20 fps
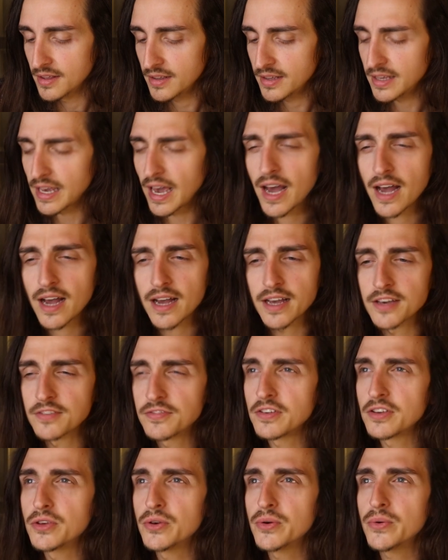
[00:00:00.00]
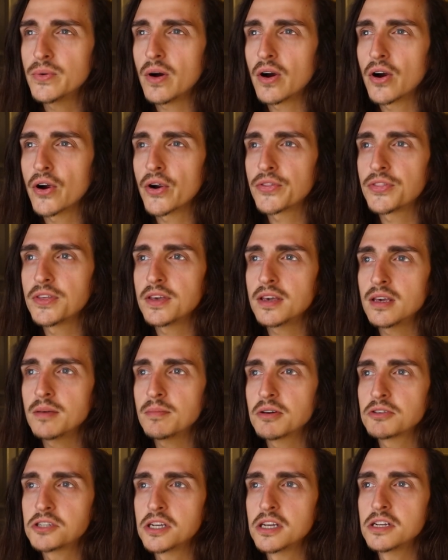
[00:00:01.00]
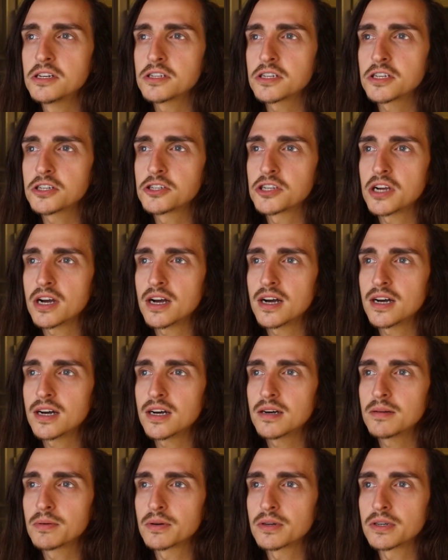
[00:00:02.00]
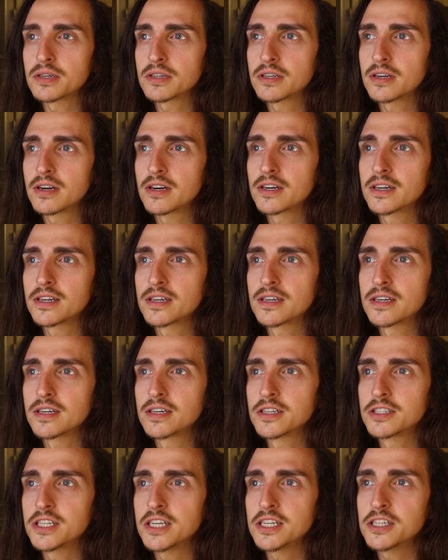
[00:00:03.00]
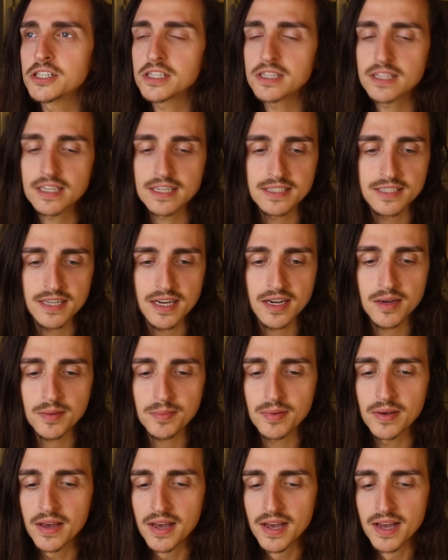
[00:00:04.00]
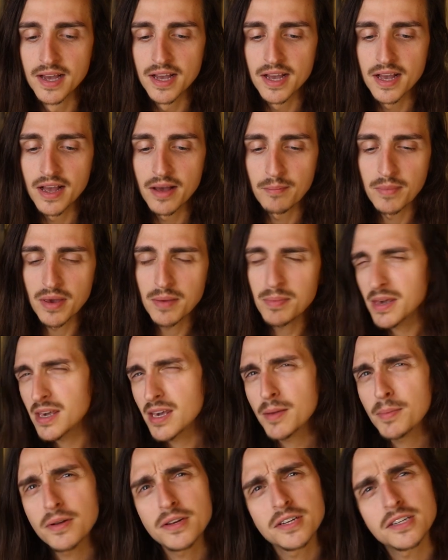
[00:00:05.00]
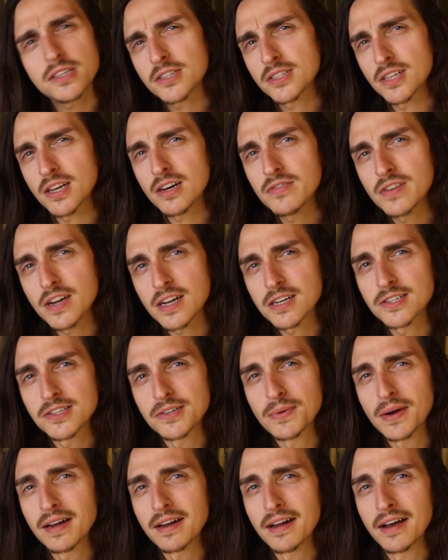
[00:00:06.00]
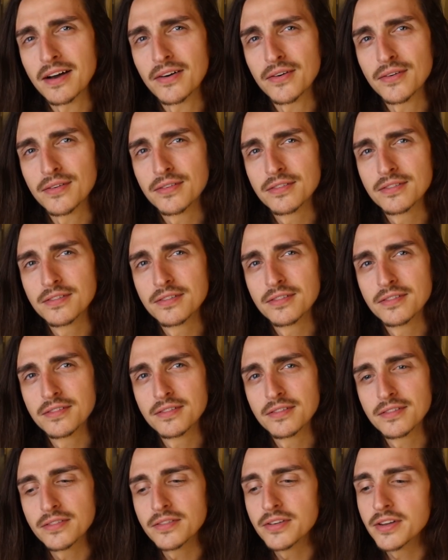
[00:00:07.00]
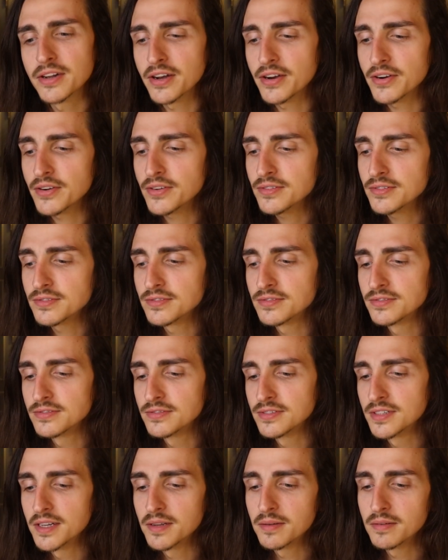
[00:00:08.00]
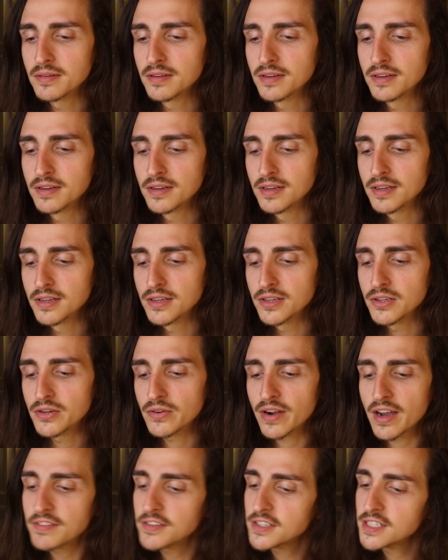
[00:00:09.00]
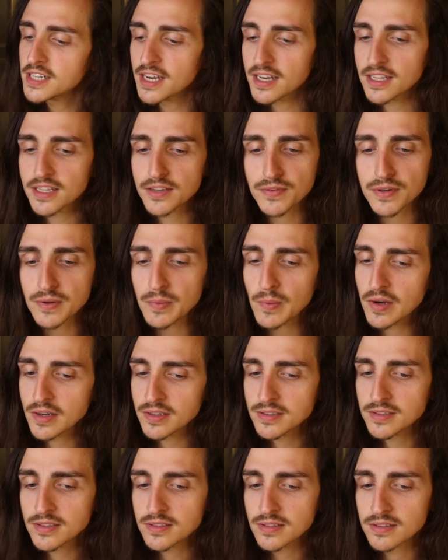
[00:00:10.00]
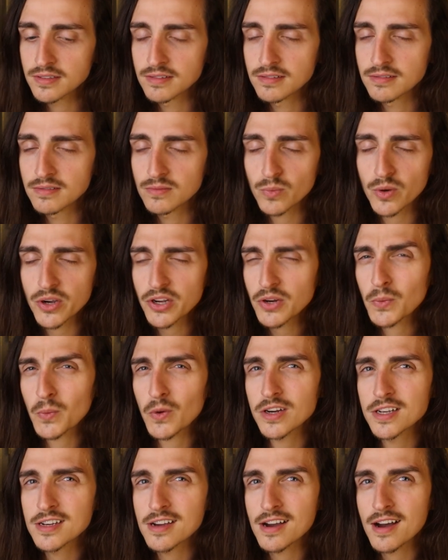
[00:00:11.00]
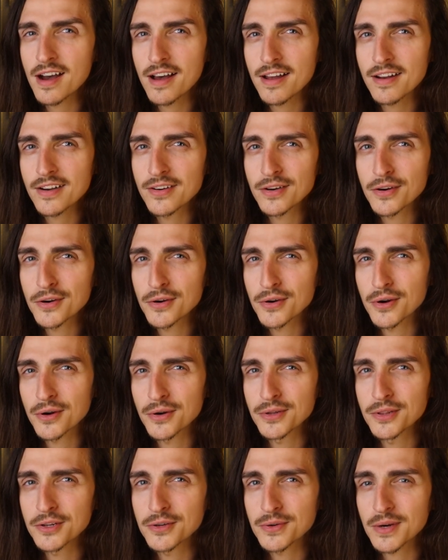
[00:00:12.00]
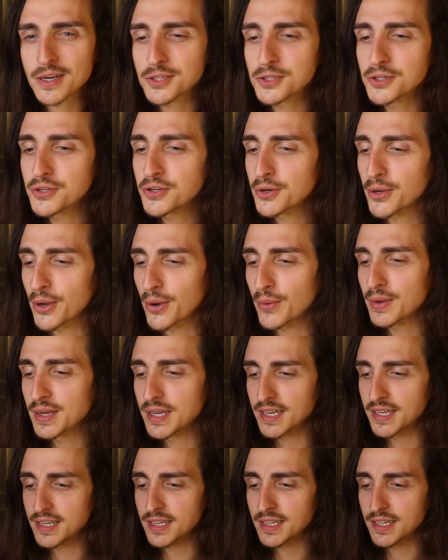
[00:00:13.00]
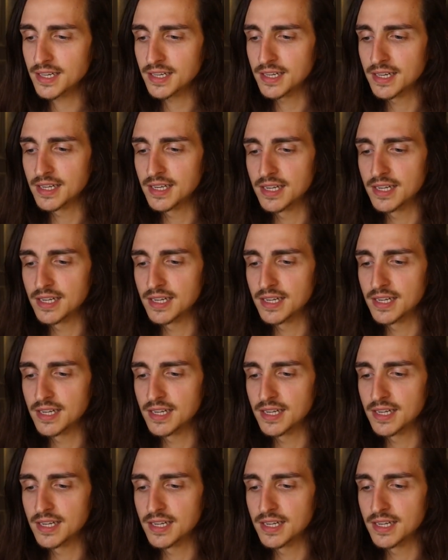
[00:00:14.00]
yeah, if you are thinking about changing a job or, or changing things up, maybe keep it to yourself actually right now. You know? You don't have to tell everyone what you're working on or, or the direction you're going in